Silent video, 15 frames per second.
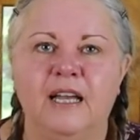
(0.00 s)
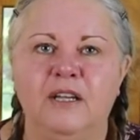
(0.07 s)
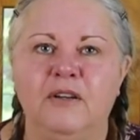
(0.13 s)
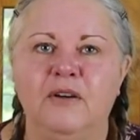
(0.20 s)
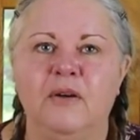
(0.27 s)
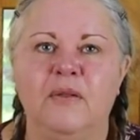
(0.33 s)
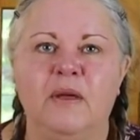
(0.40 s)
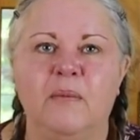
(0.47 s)
You
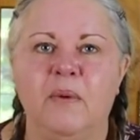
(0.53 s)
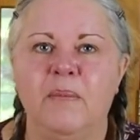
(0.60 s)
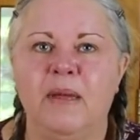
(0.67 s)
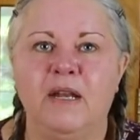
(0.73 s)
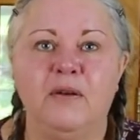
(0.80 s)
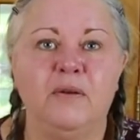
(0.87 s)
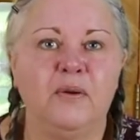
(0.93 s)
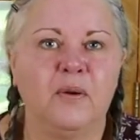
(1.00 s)
know that we
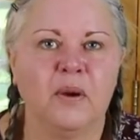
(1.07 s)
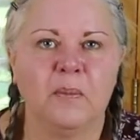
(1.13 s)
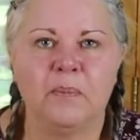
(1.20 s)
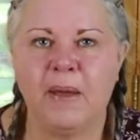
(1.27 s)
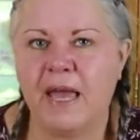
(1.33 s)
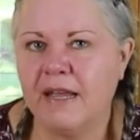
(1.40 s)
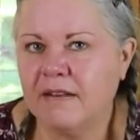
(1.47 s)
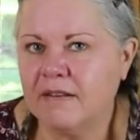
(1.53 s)
made New York
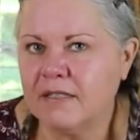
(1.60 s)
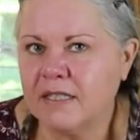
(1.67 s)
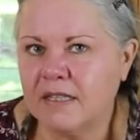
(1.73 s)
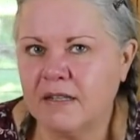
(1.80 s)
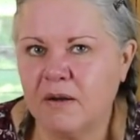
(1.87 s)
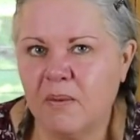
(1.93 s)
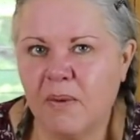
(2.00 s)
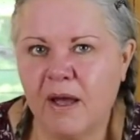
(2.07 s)
bagels a
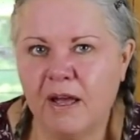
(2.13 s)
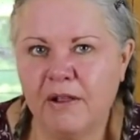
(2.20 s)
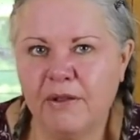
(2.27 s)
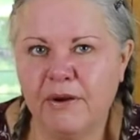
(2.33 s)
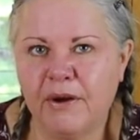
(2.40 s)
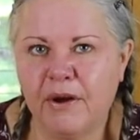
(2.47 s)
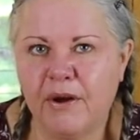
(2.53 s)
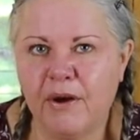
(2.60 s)
little
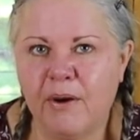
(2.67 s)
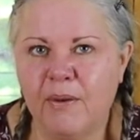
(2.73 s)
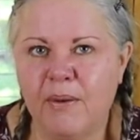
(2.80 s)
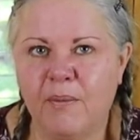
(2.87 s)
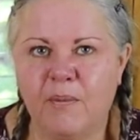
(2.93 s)
while ago,